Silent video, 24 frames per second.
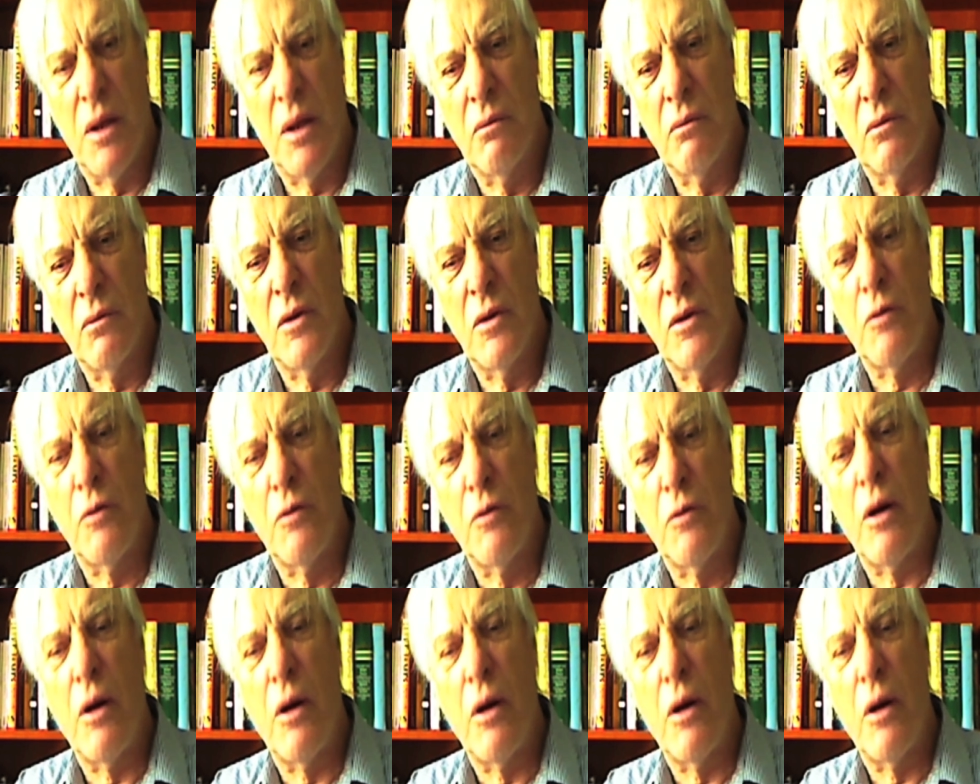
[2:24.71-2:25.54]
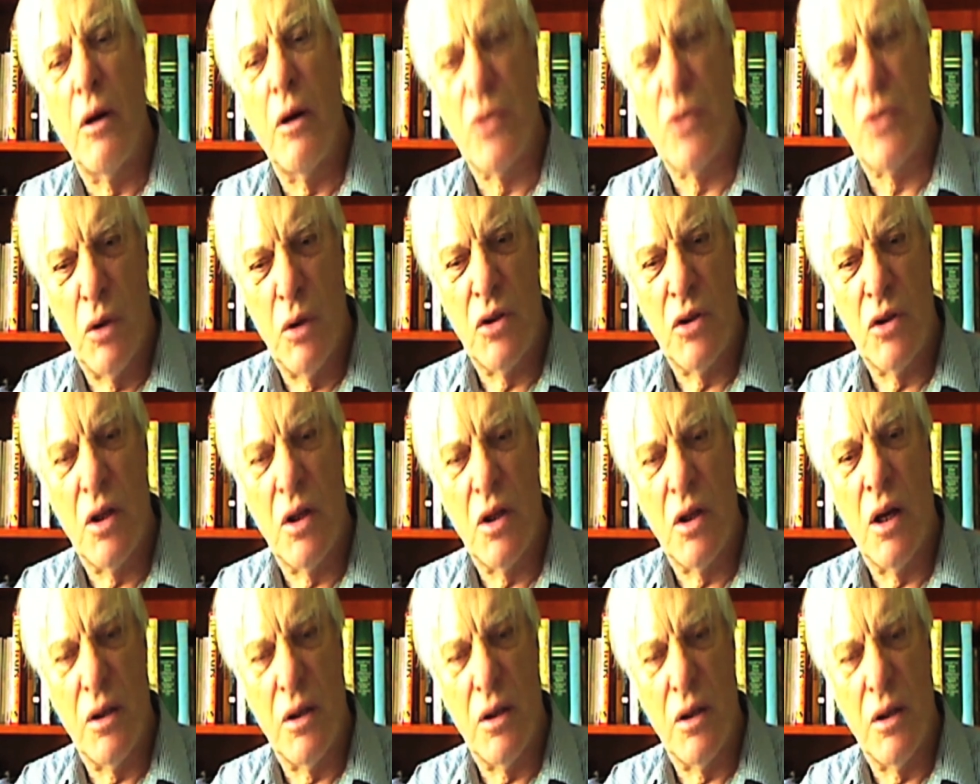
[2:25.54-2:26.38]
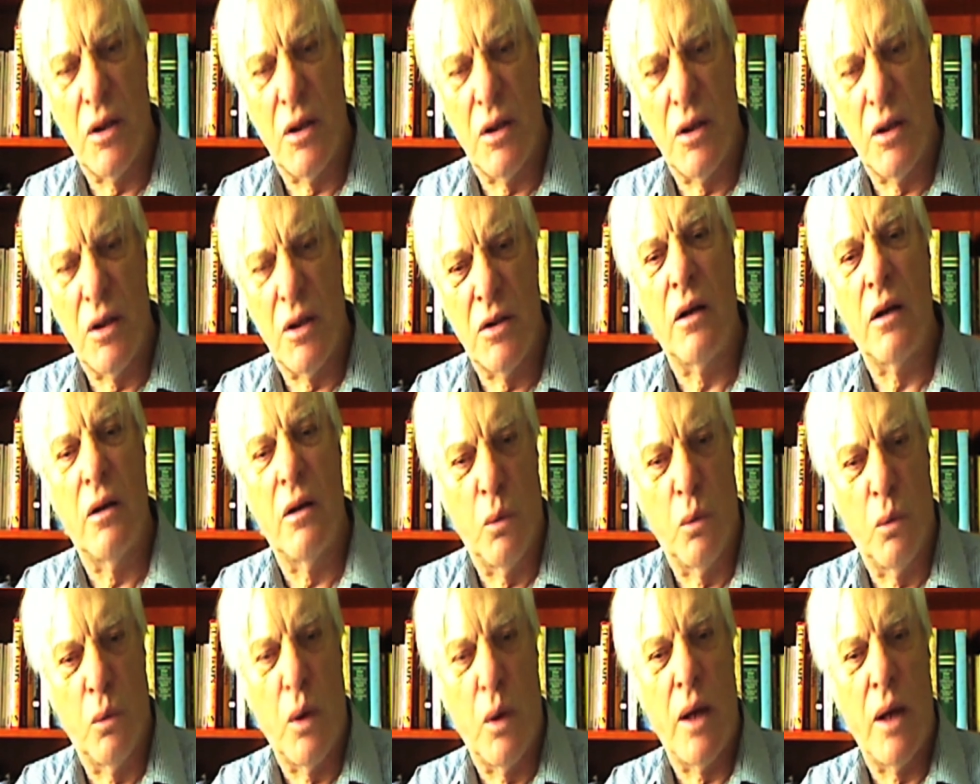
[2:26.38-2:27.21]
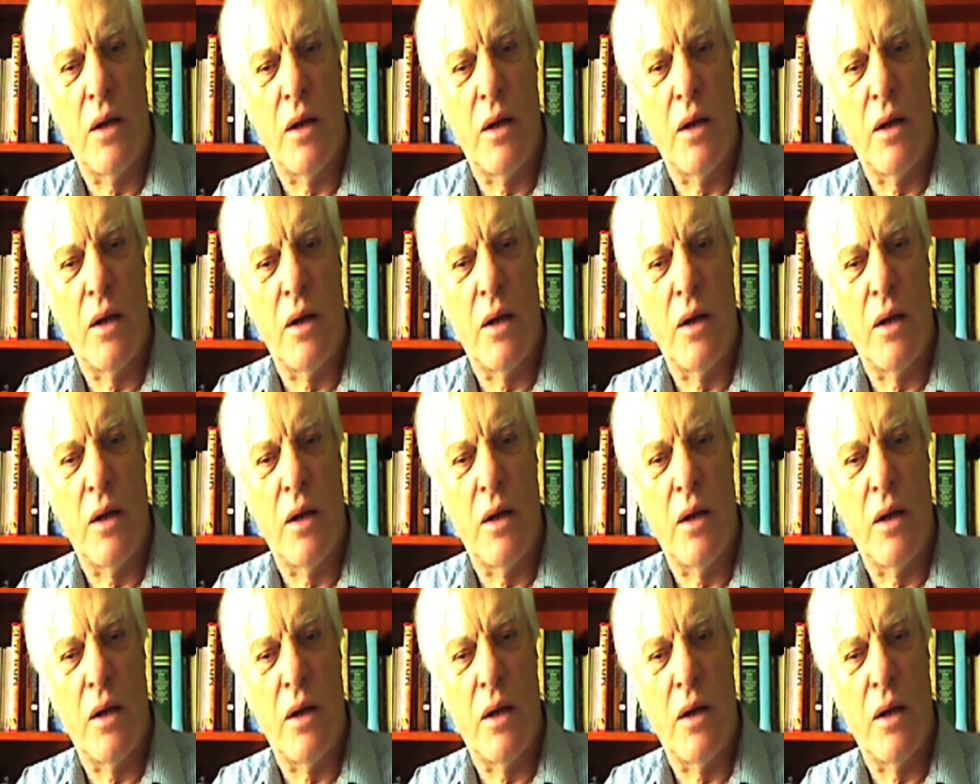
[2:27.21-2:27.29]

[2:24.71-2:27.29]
the direction in which society is going, and the way it's